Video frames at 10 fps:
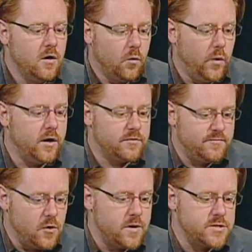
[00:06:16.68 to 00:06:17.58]
we are
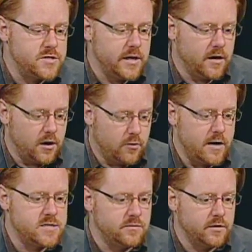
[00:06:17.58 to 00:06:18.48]
focusing
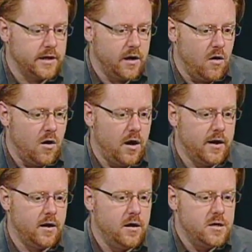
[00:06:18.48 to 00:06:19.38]
aggressively on